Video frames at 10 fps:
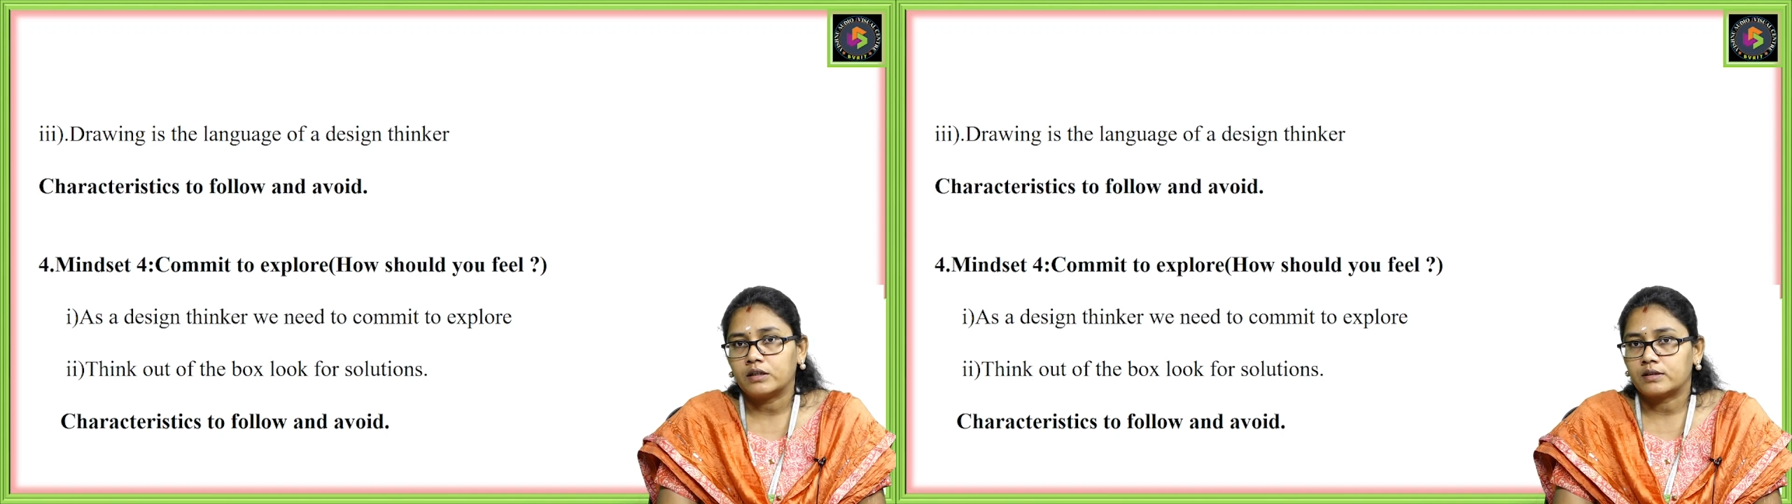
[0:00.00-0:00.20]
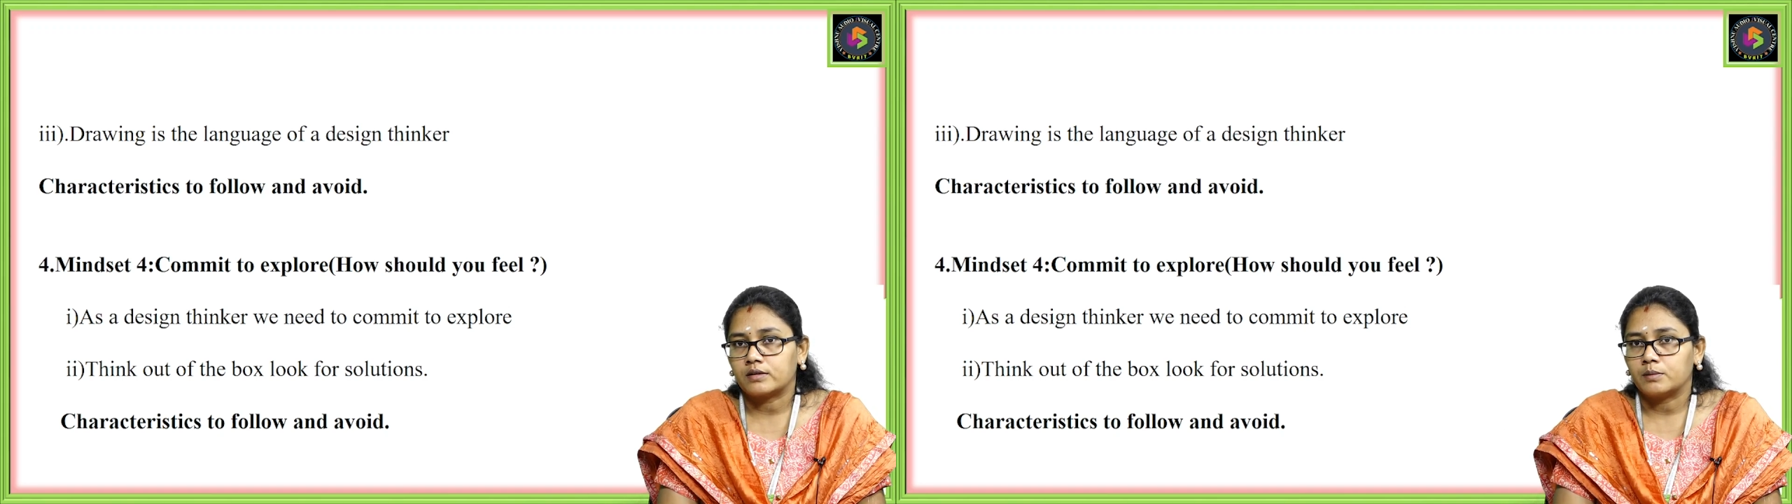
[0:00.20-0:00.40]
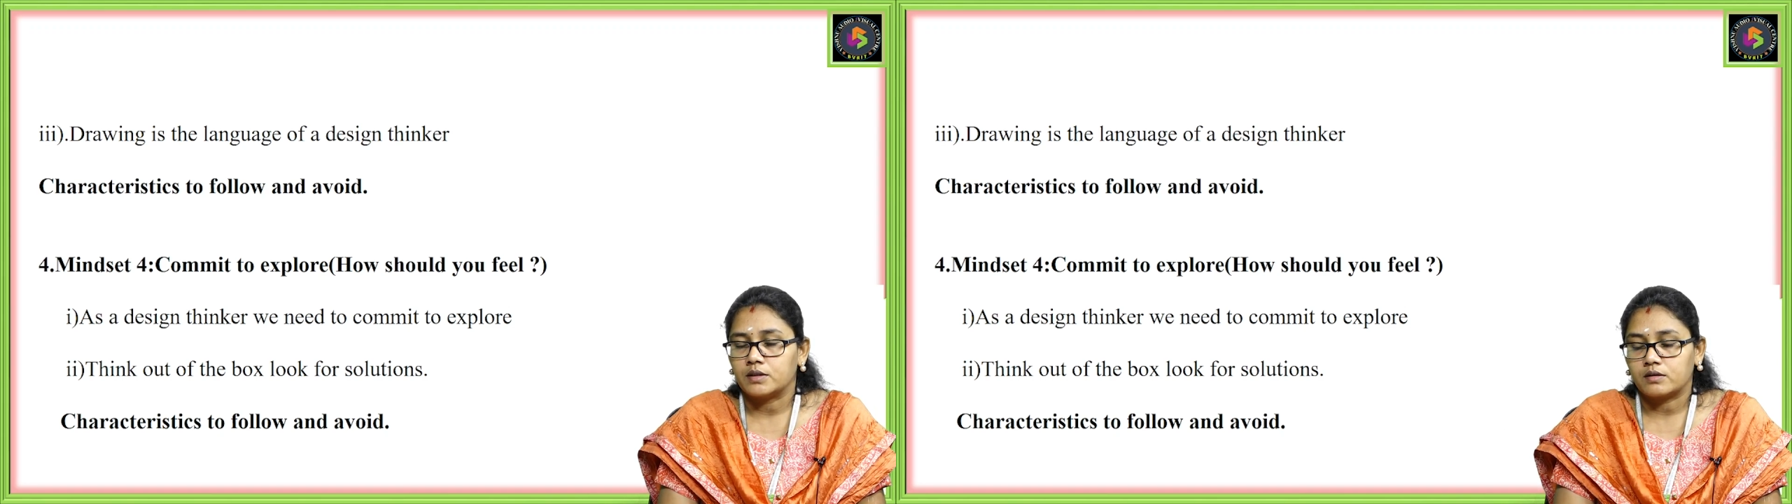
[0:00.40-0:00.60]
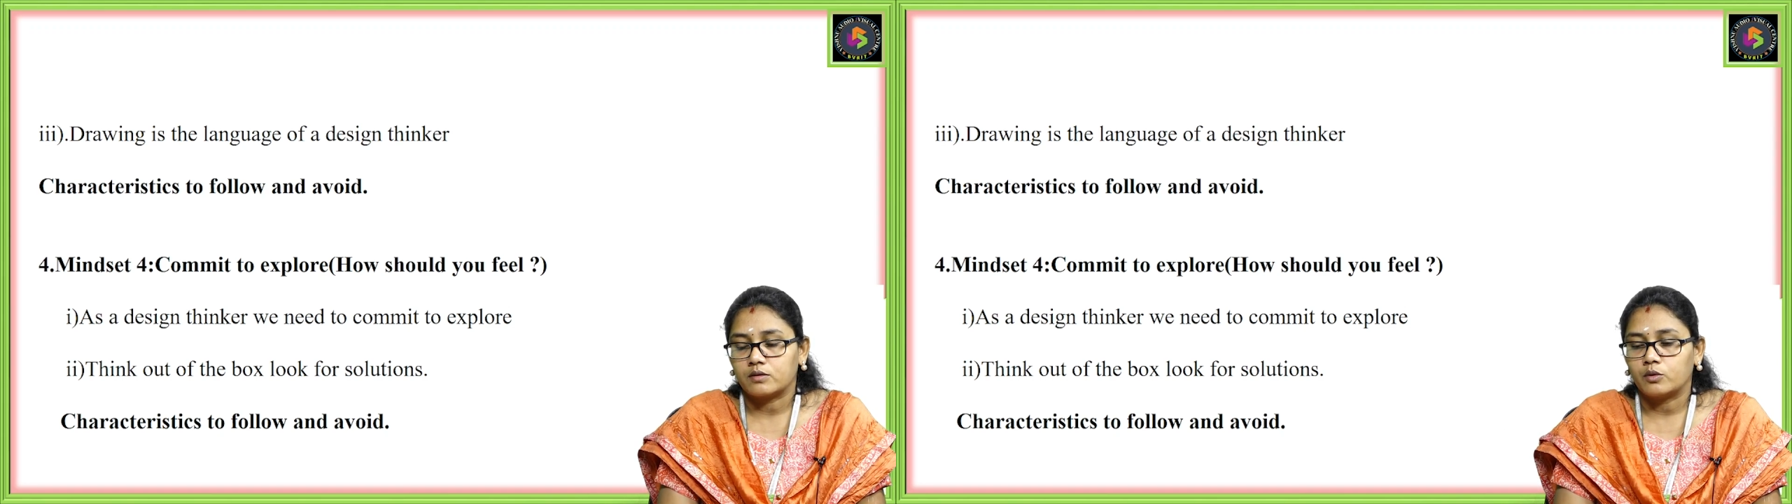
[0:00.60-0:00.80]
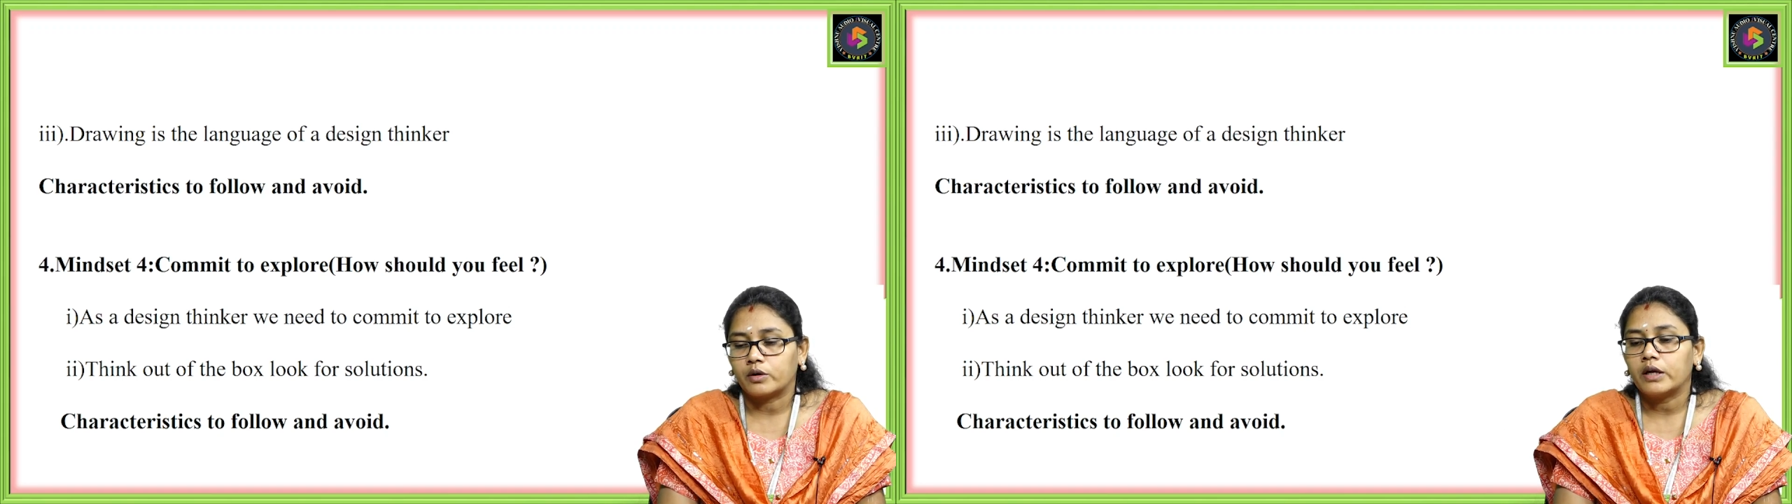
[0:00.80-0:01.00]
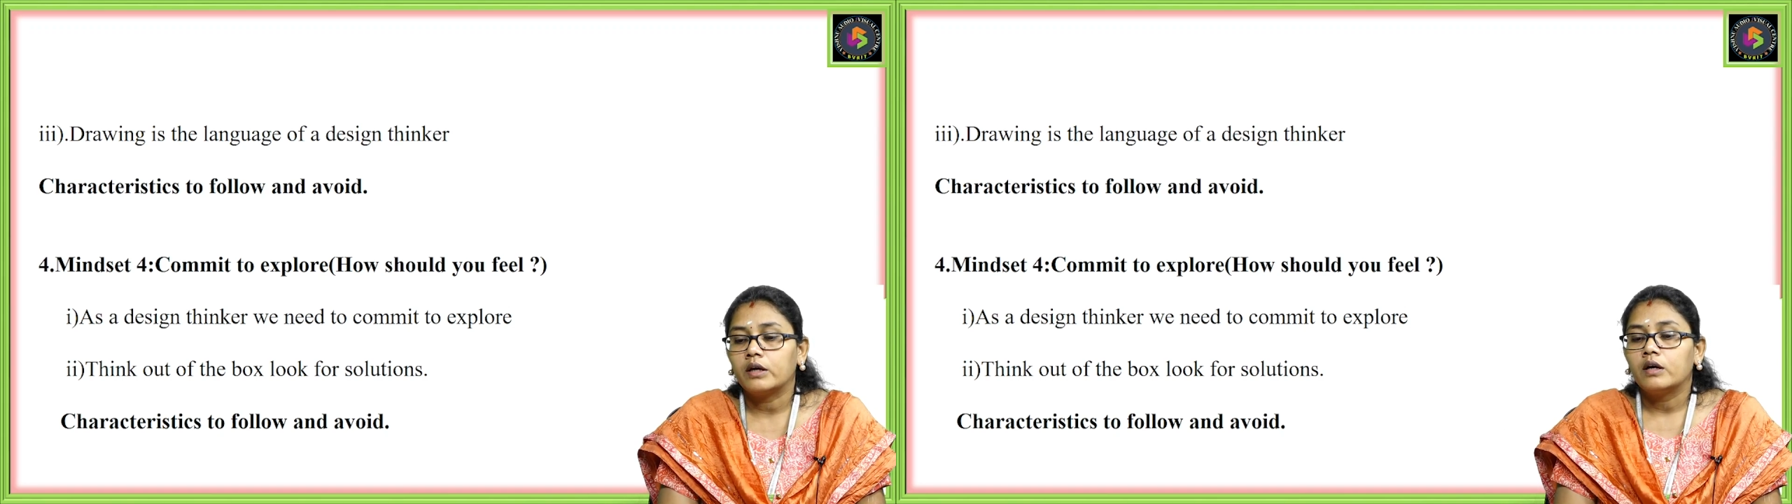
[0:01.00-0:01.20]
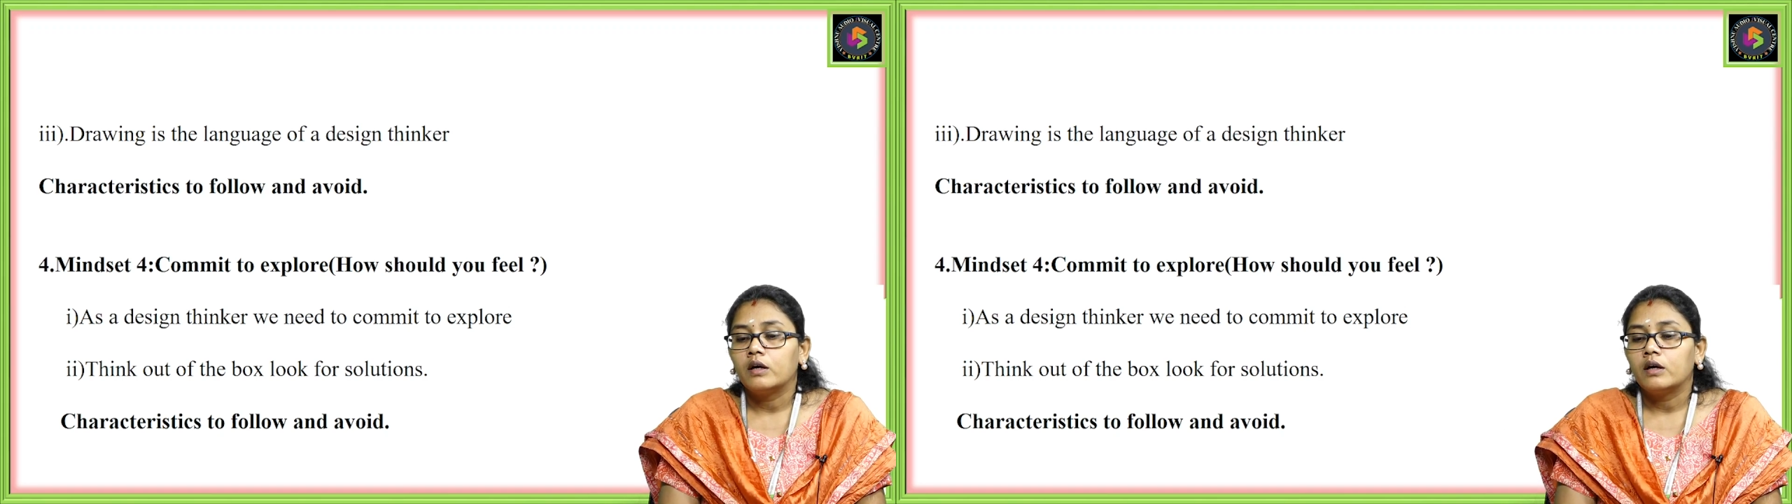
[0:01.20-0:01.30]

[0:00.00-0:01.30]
customers. Okay,